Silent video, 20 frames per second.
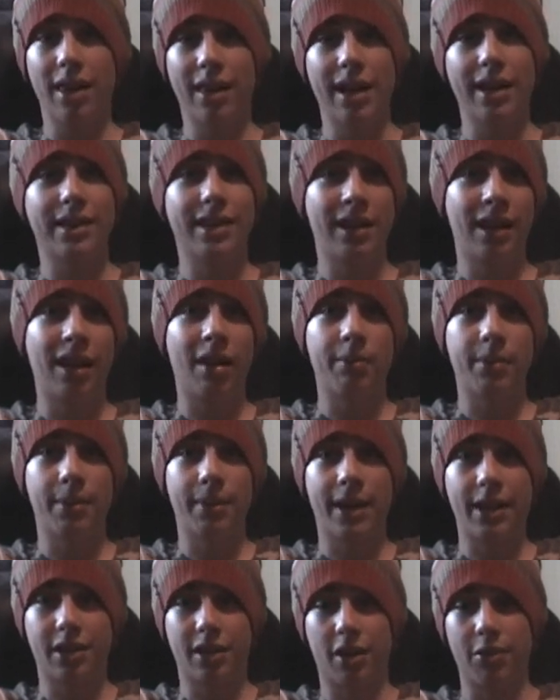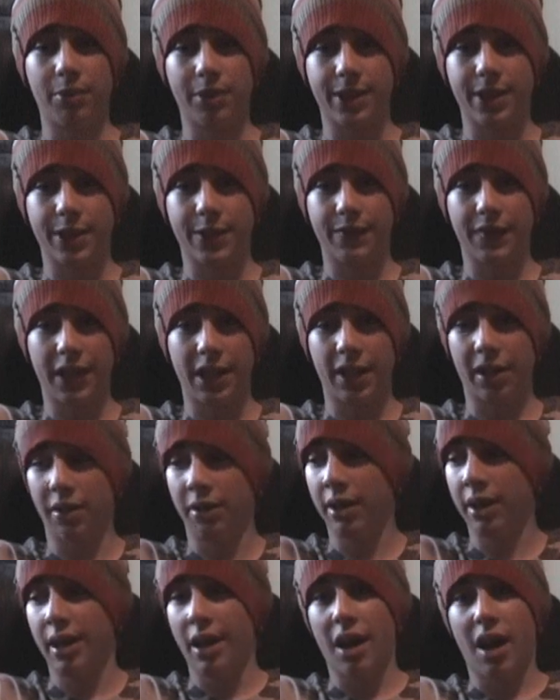I think I'm about done with this video.
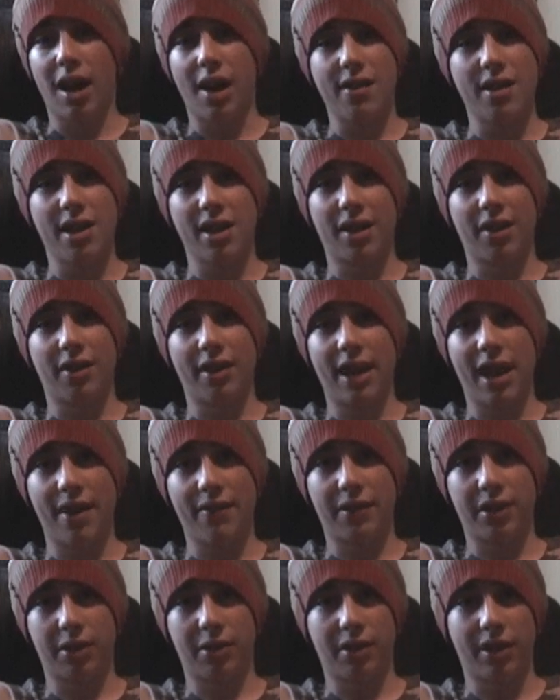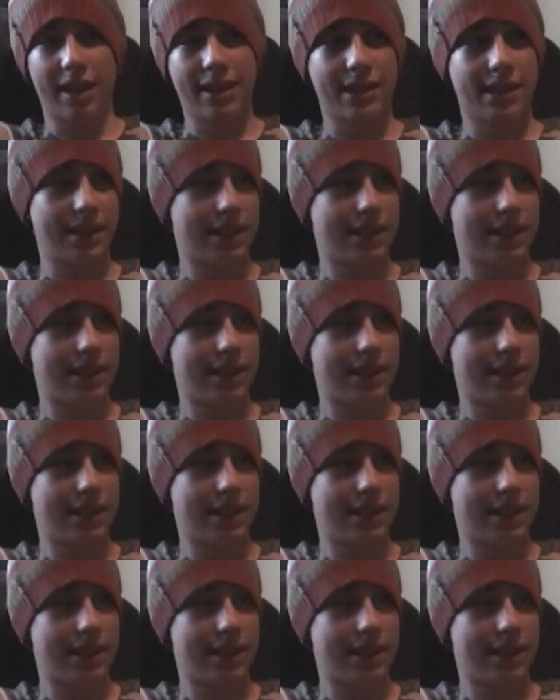I really don't have a whole lot